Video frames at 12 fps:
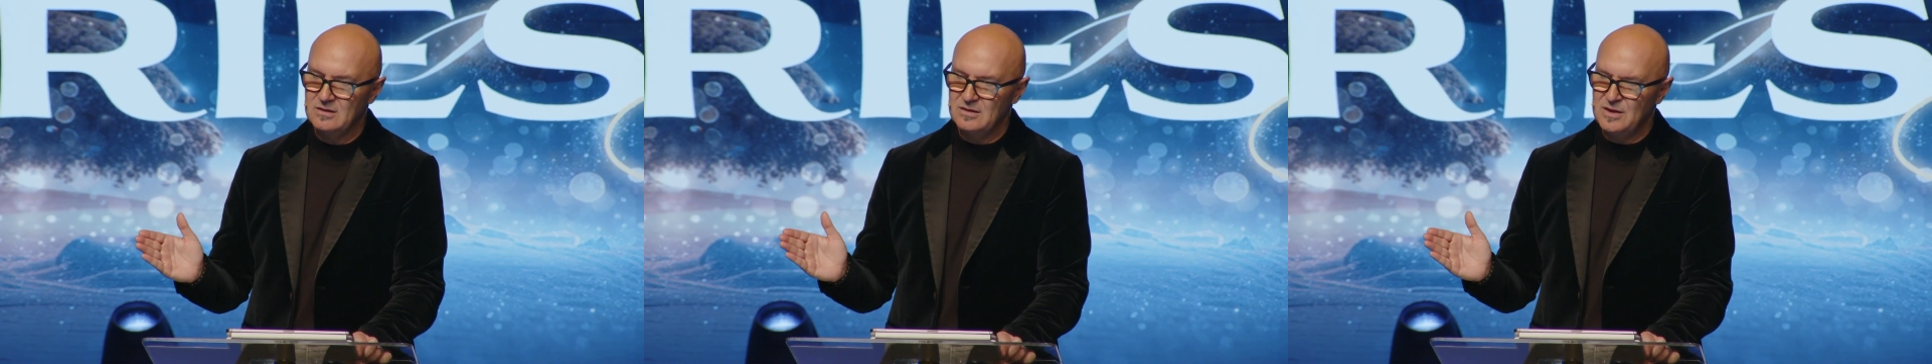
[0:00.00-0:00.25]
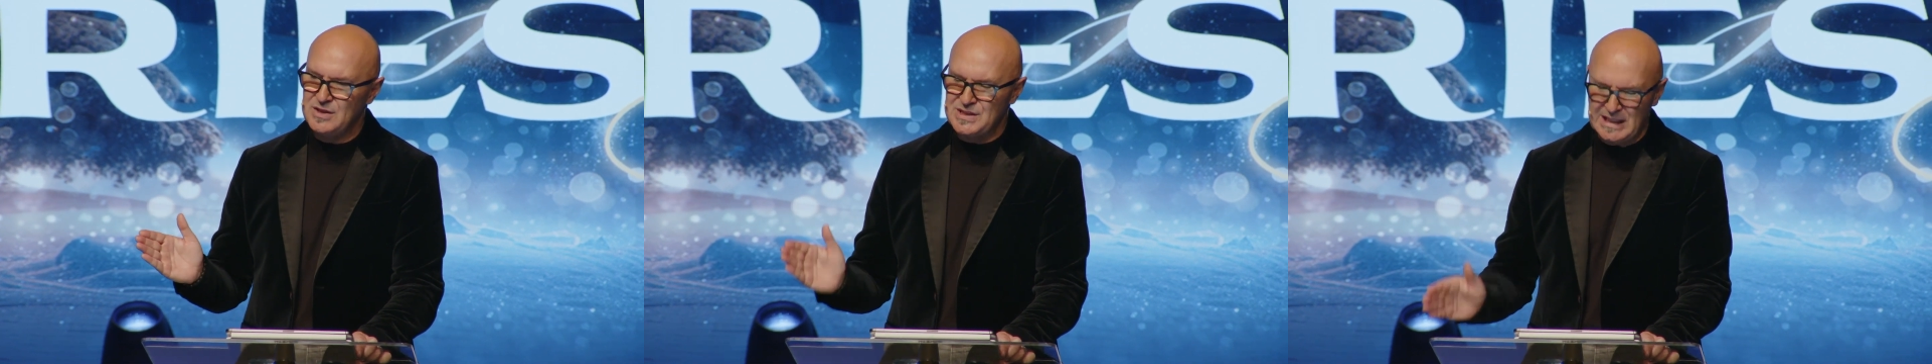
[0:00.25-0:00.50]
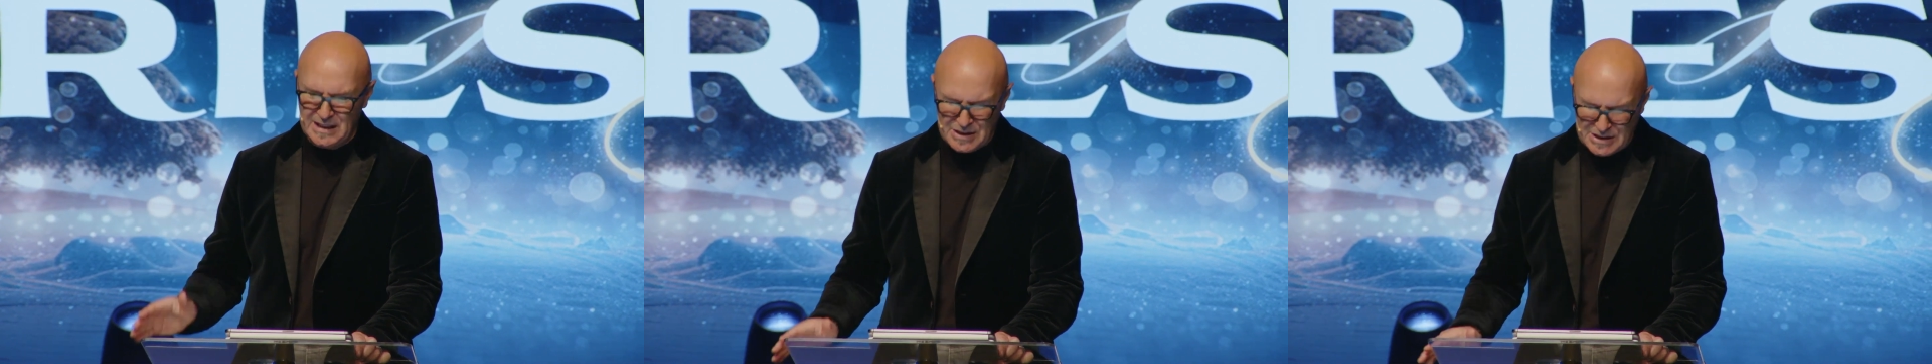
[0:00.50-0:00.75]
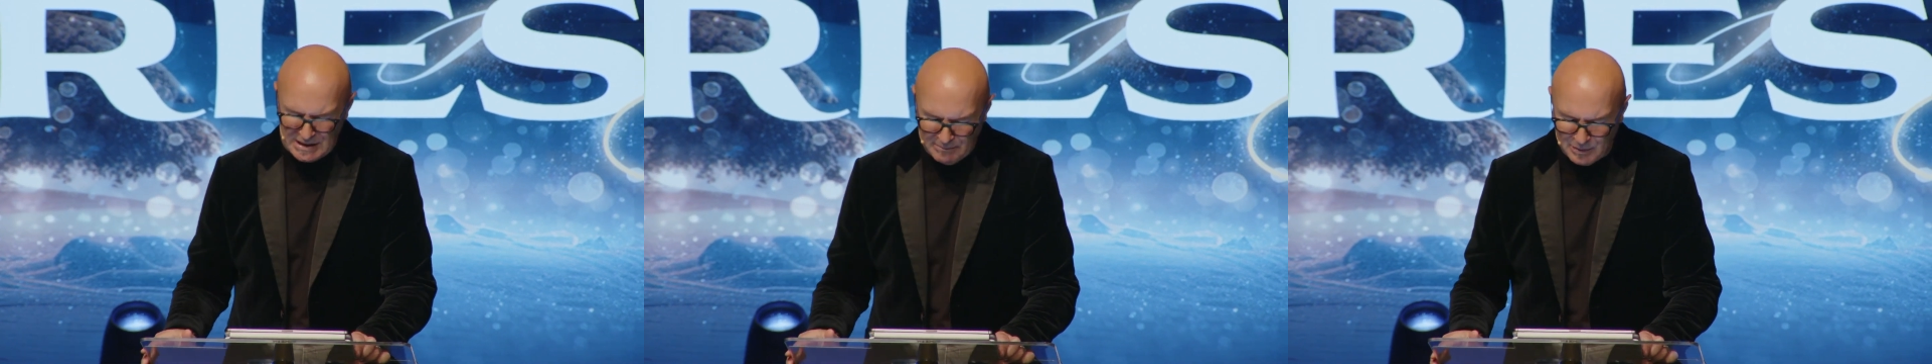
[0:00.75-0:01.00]
You see, to
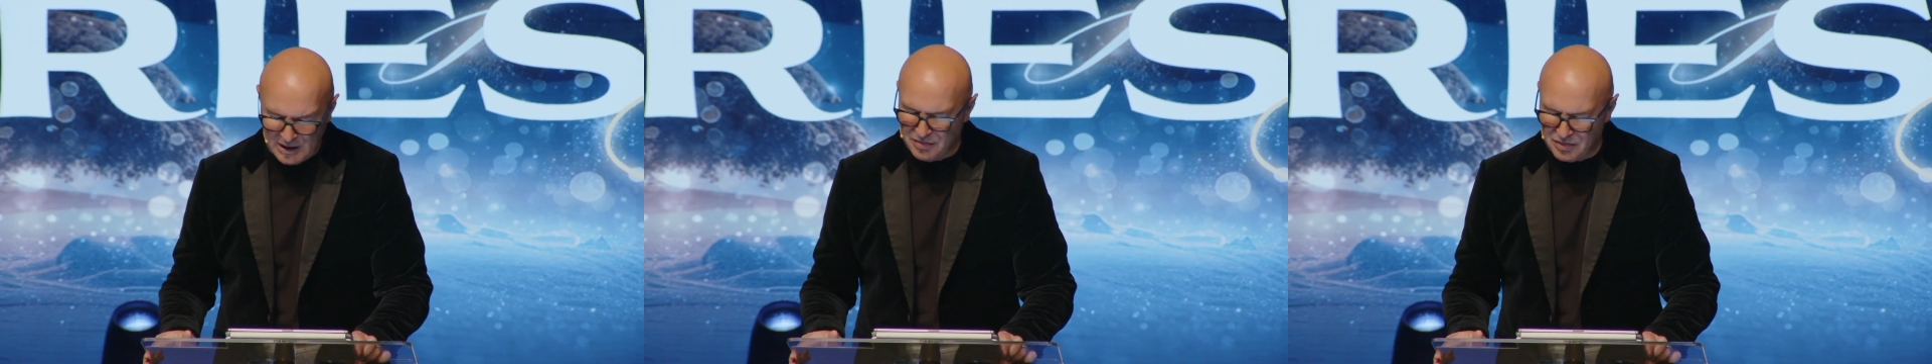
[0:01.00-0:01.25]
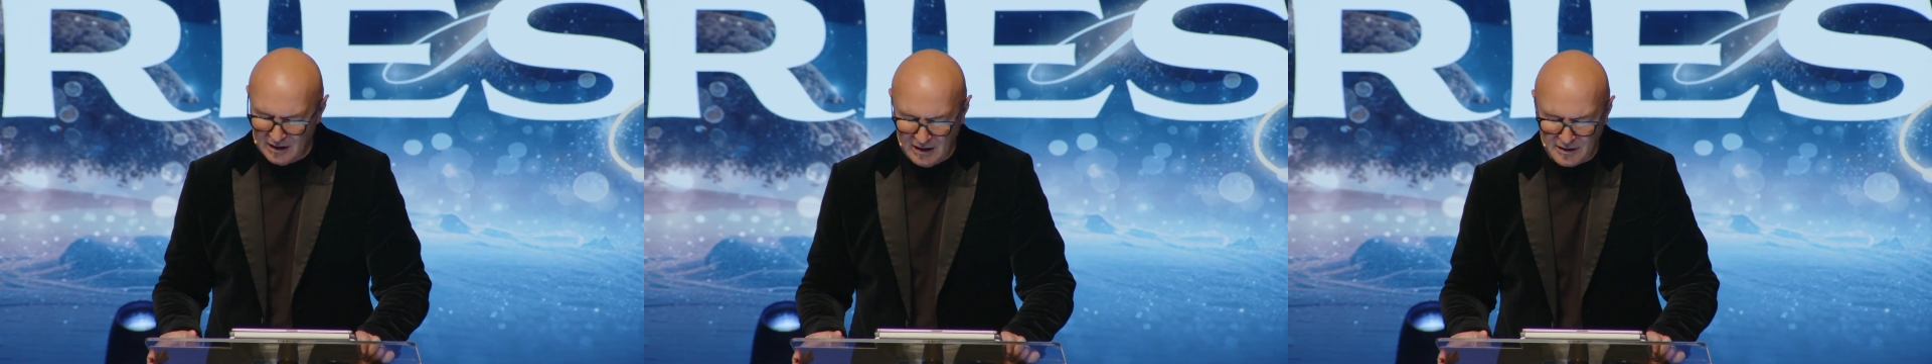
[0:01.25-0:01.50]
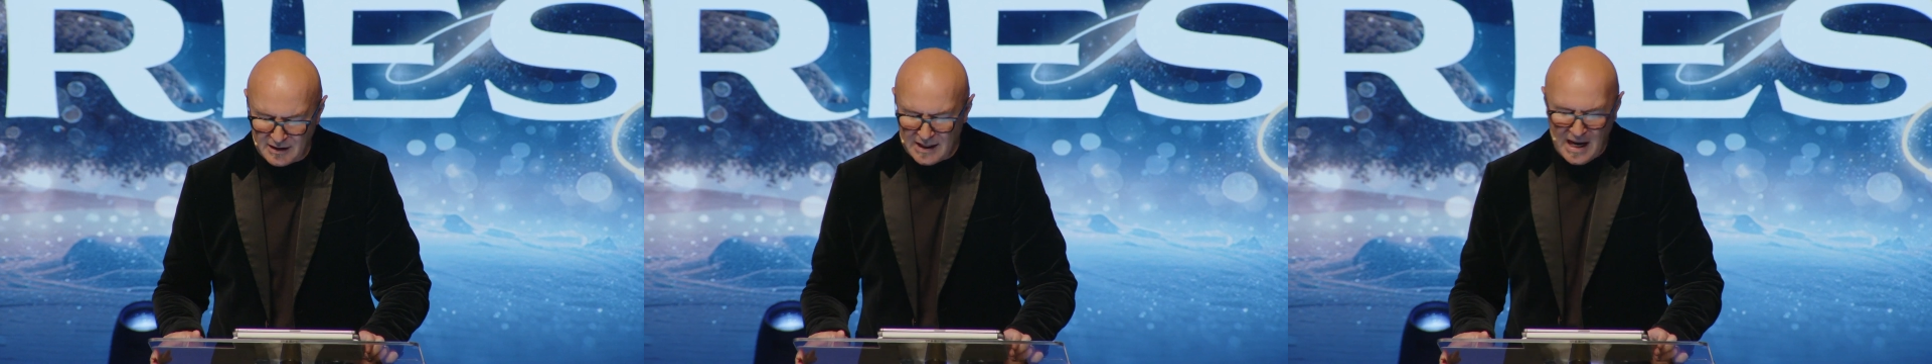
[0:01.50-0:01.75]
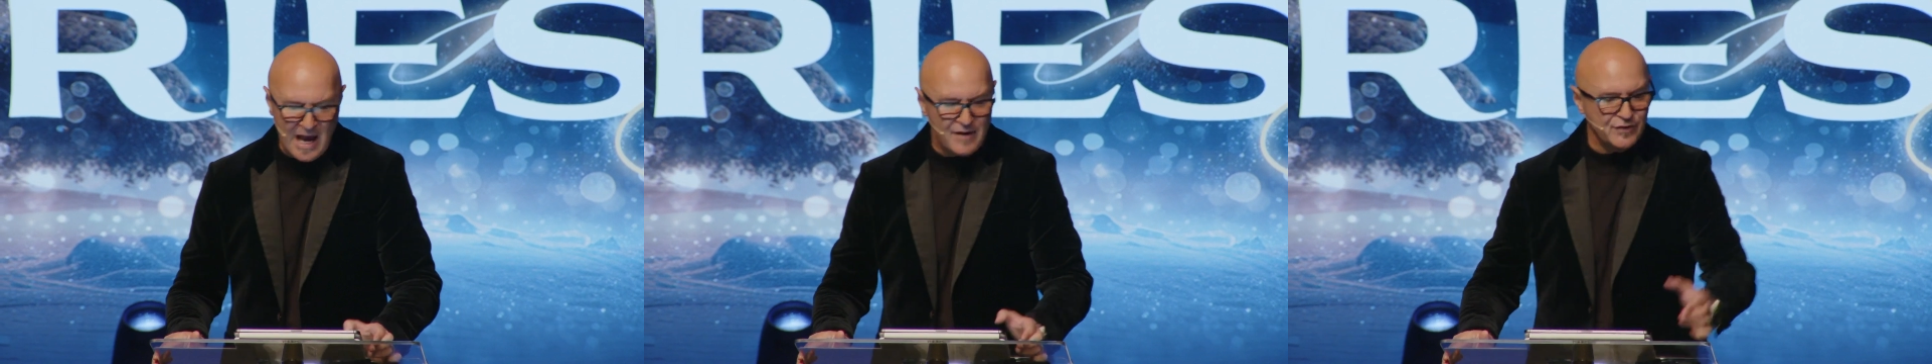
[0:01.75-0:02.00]
simply think that
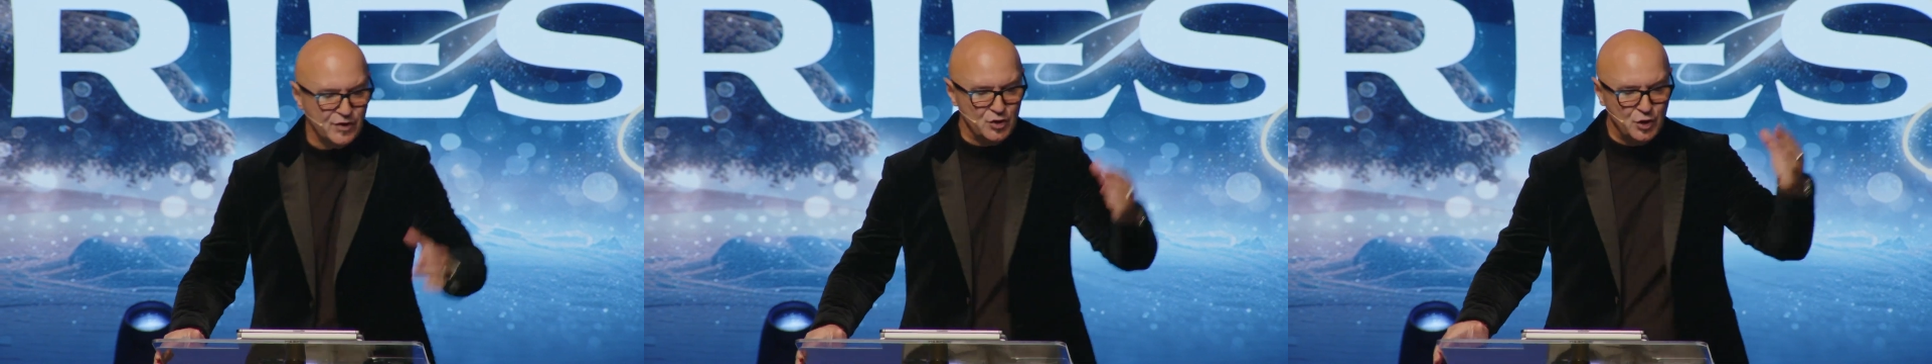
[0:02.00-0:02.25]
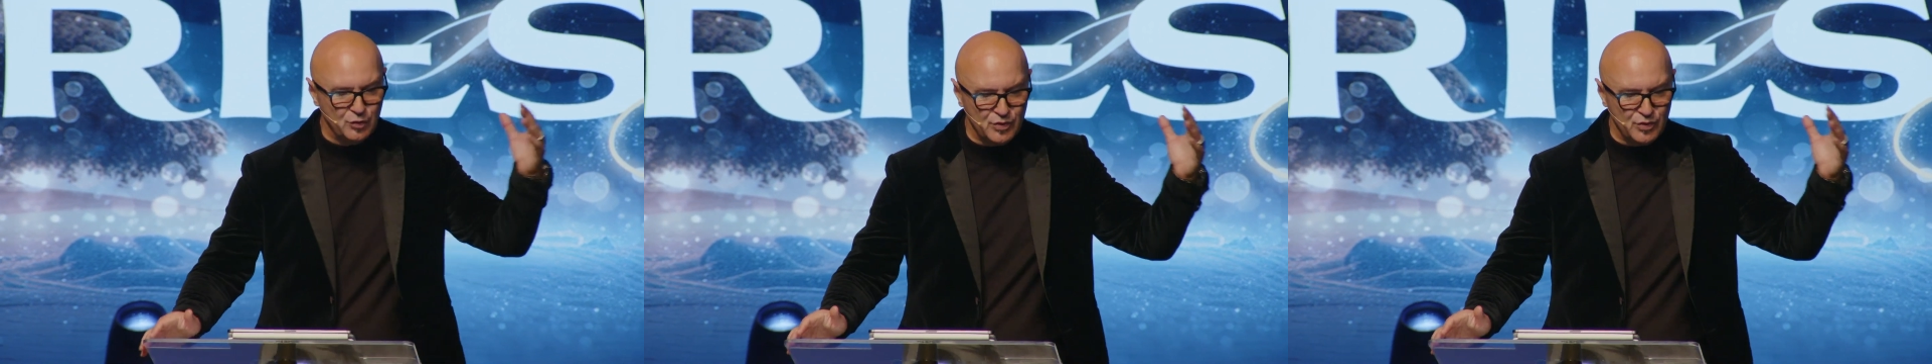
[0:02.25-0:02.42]
after you